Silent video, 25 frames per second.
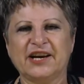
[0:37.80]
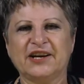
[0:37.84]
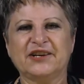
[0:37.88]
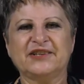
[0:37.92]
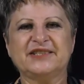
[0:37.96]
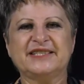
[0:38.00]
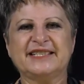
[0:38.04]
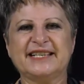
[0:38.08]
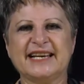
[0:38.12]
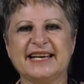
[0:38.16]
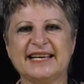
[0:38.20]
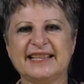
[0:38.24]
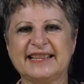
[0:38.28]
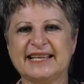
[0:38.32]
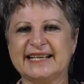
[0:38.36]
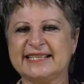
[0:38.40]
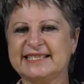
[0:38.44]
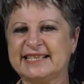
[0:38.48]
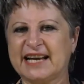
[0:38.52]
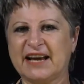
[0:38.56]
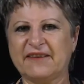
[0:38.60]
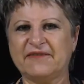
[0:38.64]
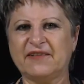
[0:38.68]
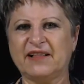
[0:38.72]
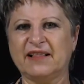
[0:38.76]
You see, the
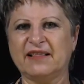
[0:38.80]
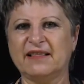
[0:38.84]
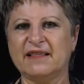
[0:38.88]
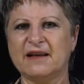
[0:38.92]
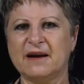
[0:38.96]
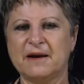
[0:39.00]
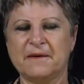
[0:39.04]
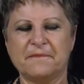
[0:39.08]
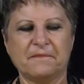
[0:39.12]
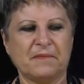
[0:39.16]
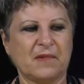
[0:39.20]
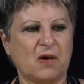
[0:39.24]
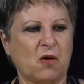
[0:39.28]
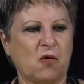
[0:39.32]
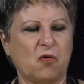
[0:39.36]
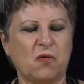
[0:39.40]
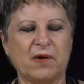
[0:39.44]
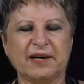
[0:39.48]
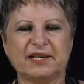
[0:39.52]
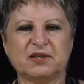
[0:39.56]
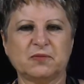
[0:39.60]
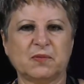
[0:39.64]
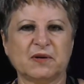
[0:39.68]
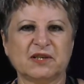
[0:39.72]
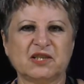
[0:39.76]
devil
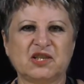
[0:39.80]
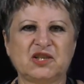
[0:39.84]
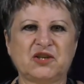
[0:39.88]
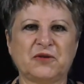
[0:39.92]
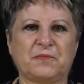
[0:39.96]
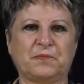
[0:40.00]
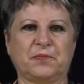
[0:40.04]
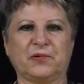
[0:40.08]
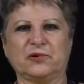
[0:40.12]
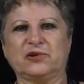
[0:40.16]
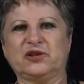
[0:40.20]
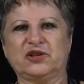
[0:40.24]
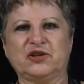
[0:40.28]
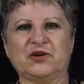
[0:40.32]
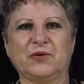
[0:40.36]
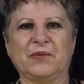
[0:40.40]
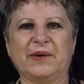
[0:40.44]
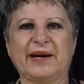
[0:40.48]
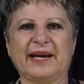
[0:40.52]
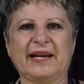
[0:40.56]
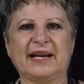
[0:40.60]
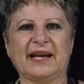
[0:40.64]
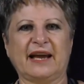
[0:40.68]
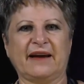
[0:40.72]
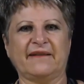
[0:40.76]
always wants to push you
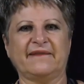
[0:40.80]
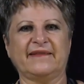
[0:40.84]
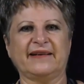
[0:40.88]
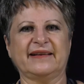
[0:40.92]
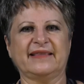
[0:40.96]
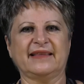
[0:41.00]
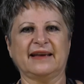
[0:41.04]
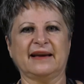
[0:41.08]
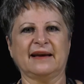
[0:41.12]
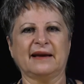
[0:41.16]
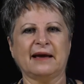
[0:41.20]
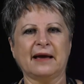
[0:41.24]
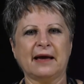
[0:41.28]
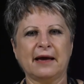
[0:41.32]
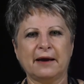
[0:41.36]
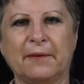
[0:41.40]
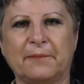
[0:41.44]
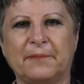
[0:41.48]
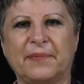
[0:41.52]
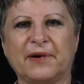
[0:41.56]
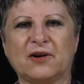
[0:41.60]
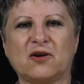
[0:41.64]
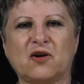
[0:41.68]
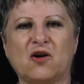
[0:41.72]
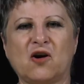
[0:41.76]
in everything,
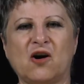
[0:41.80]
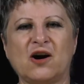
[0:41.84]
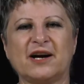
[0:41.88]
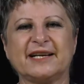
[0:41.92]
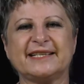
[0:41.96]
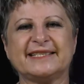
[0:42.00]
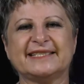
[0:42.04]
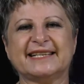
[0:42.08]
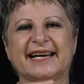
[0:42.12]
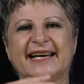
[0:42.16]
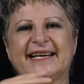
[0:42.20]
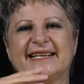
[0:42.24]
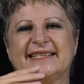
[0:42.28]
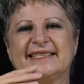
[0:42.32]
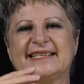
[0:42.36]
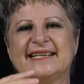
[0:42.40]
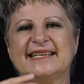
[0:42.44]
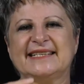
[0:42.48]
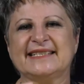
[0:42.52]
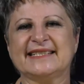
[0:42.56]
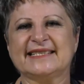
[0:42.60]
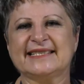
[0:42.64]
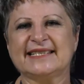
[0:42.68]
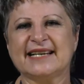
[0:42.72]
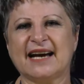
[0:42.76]
but God takes
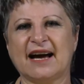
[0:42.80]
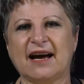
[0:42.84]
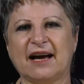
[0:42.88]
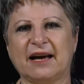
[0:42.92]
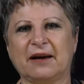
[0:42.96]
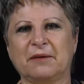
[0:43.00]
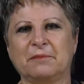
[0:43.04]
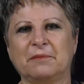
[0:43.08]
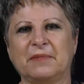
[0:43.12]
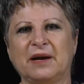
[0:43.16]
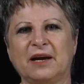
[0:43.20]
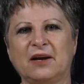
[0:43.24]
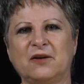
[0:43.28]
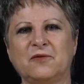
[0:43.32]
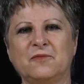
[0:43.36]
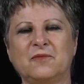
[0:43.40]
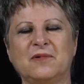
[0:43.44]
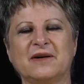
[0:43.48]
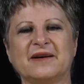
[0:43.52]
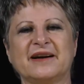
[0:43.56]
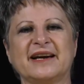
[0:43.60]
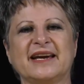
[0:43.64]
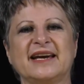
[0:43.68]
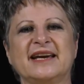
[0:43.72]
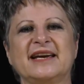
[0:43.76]
his time in
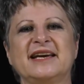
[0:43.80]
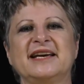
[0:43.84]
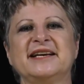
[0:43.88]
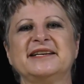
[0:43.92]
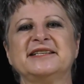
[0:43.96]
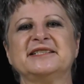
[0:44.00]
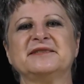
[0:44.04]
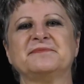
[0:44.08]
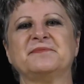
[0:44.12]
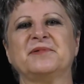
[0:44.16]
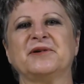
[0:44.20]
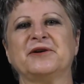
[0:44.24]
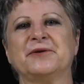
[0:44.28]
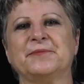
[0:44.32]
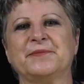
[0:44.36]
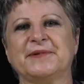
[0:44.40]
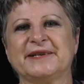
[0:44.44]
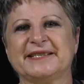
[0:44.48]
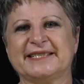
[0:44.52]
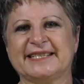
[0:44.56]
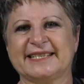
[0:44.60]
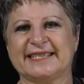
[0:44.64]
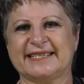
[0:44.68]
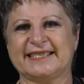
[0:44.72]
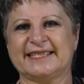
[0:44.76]
working his
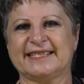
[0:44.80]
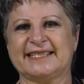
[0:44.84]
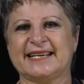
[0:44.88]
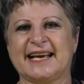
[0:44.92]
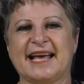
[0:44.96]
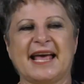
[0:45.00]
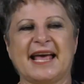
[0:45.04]
purposes.